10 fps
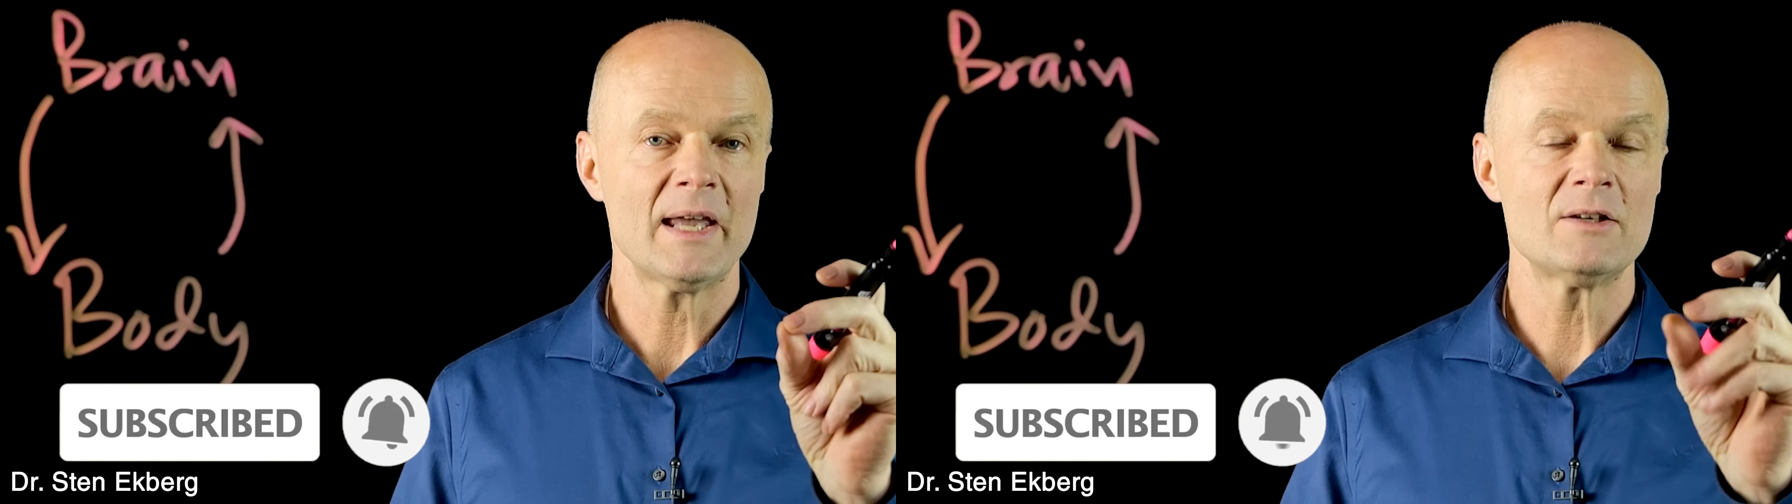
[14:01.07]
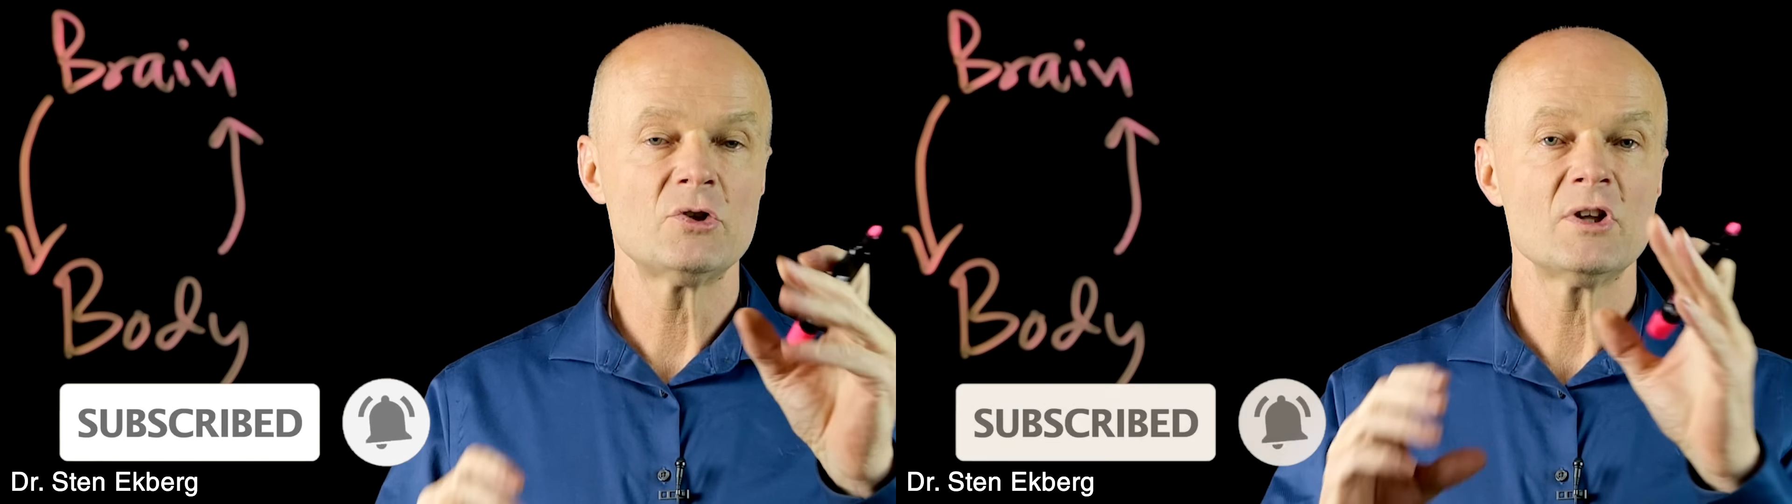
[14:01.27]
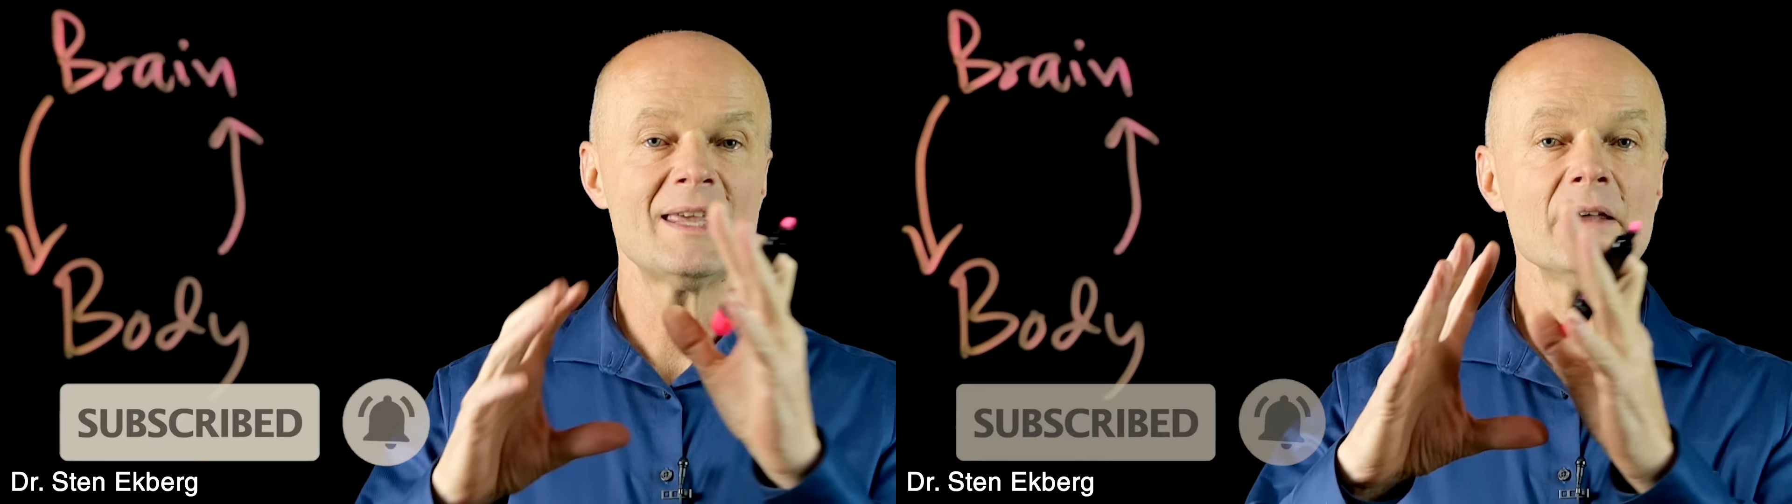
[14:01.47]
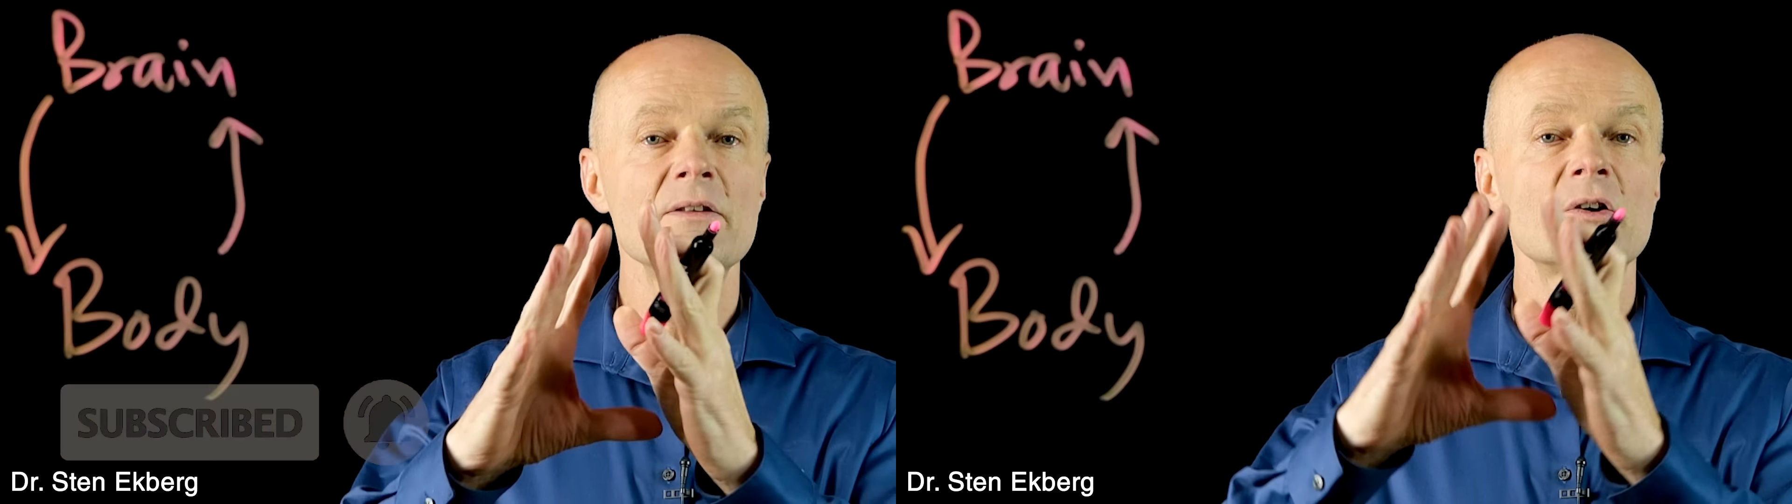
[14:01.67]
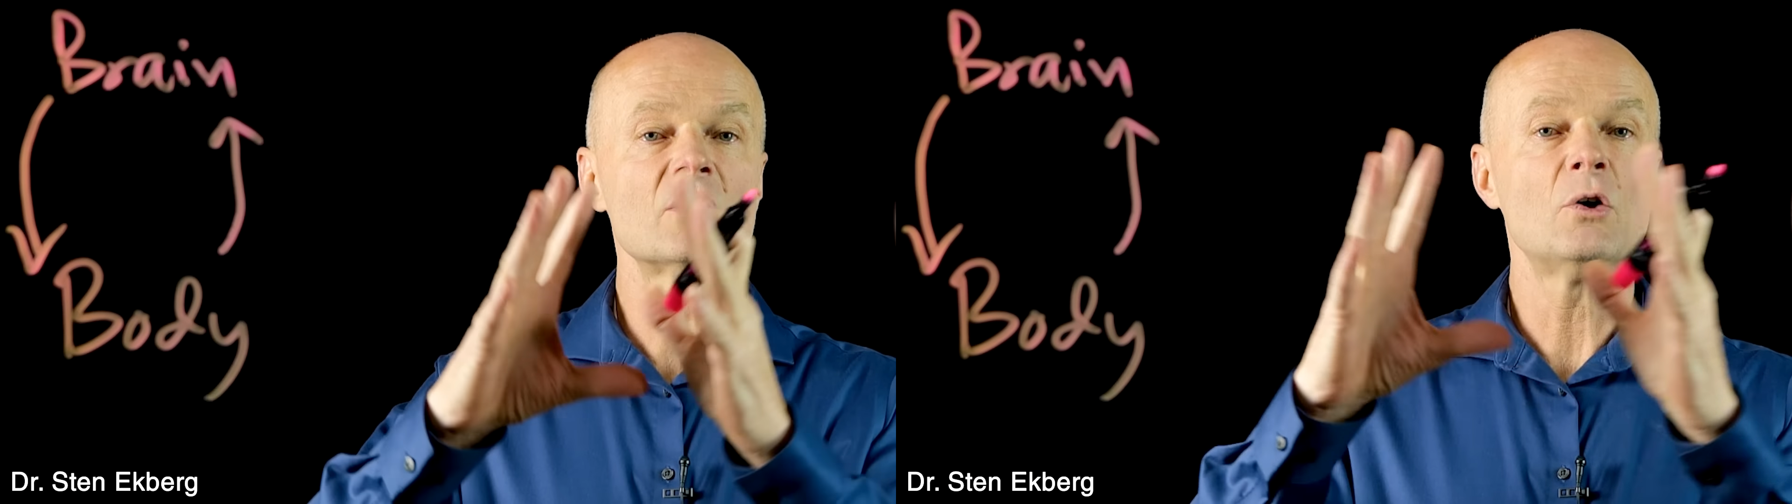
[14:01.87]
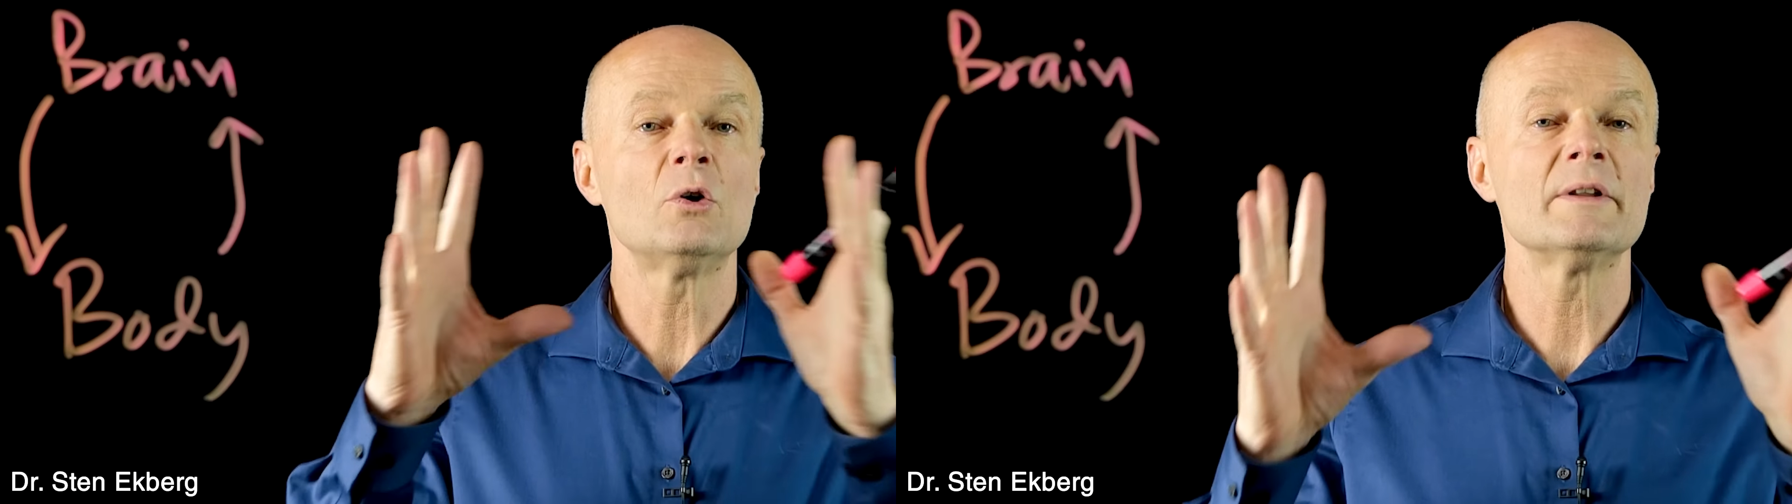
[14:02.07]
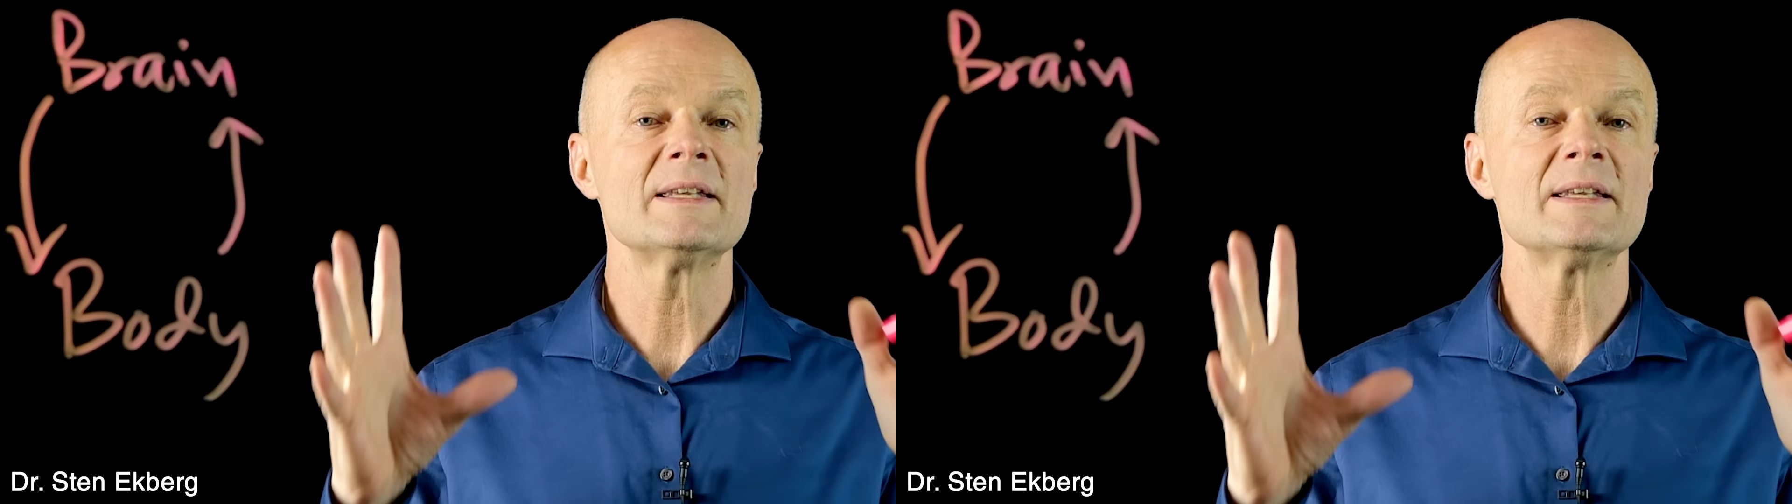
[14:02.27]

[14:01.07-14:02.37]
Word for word: and together all